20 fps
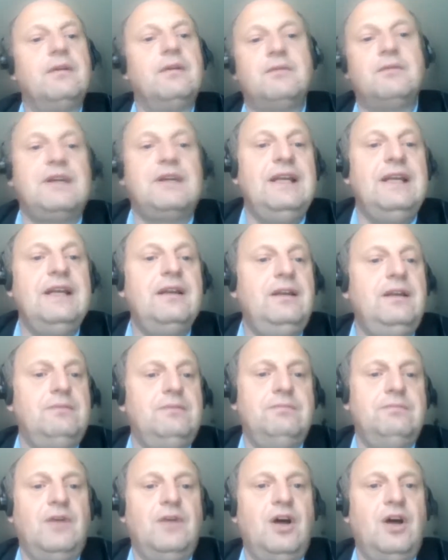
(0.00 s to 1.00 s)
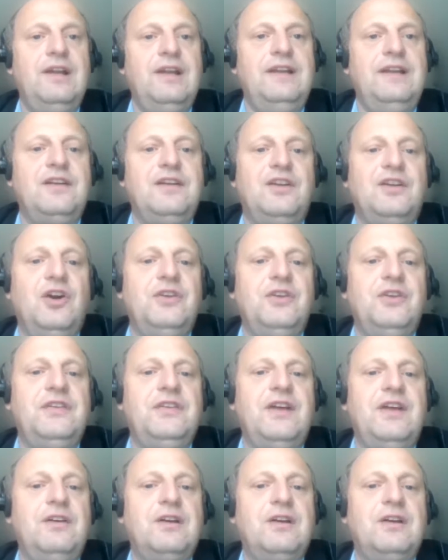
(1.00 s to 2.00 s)
Clearly, online
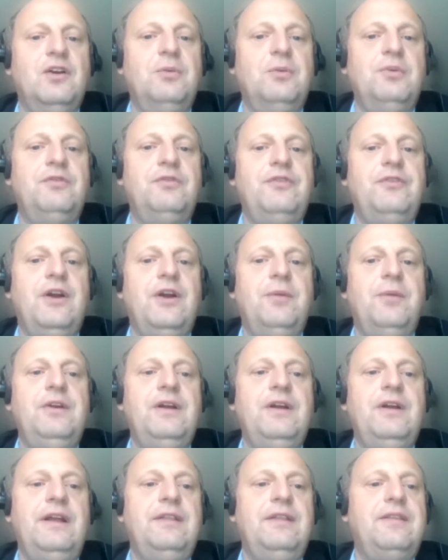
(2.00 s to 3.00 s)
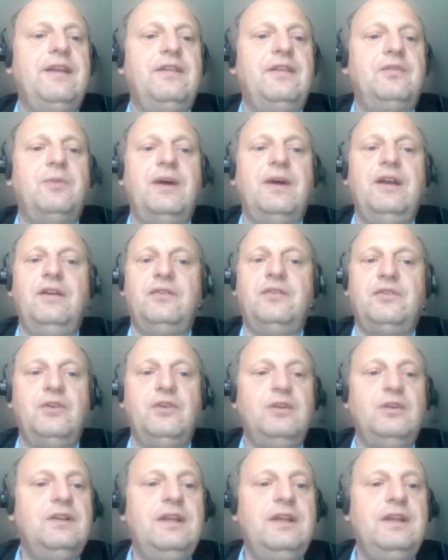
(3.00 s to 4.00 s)
technologies are a global phenomena, and that's why
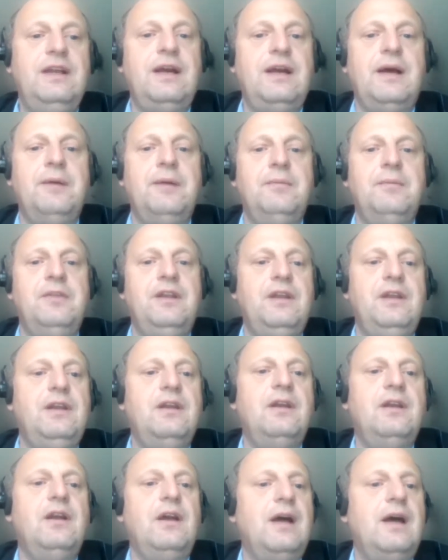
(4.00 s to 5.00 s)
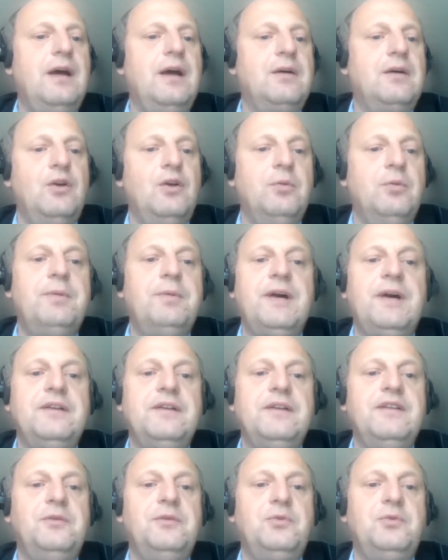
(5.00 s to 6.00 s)
certainly the global
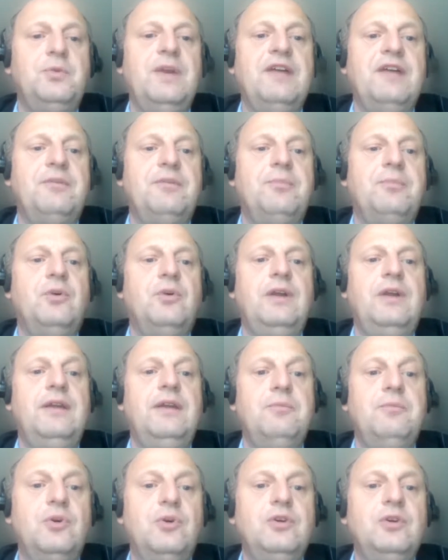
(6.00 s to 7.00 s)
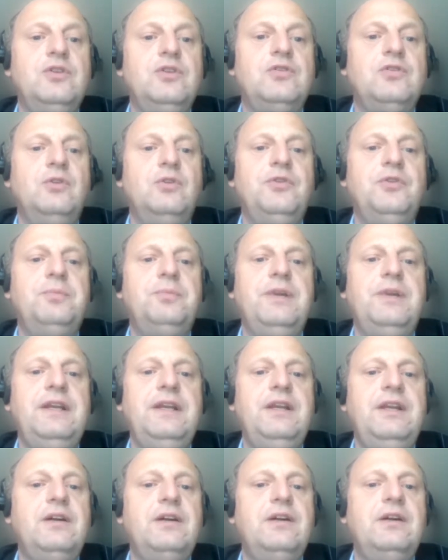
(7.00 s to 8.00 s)
partnerships will have an important role to play
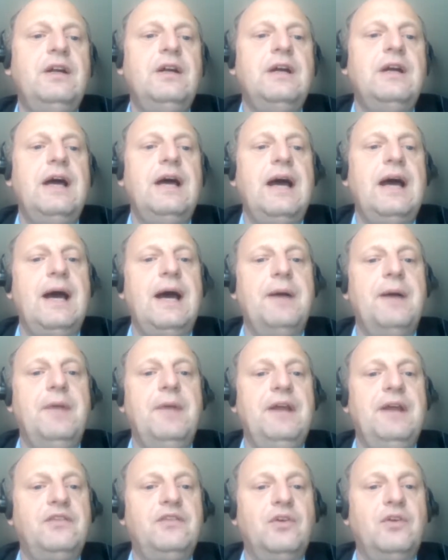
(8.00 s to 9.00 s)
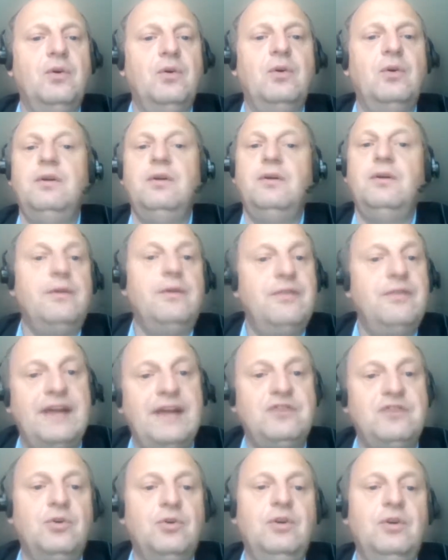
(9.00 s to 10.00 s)
here. And so
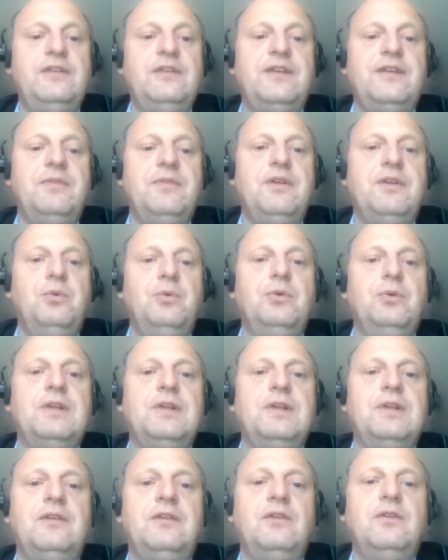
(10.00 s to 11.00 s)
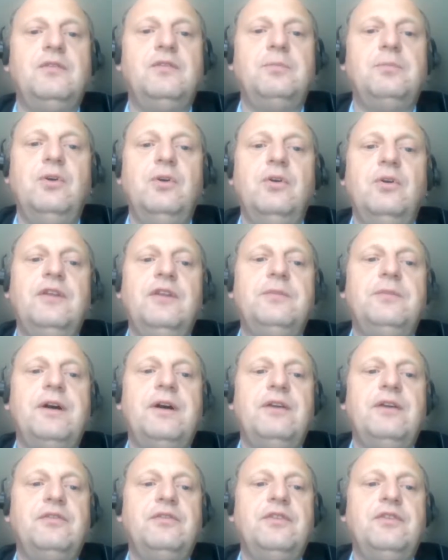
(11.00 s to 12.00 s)
that role is something we would like to explore as
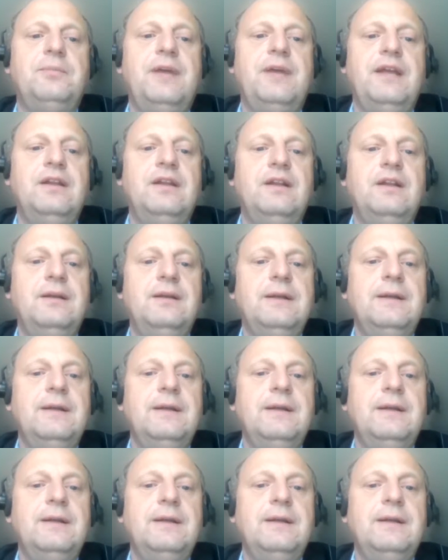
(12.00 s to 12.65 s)
part of this panel.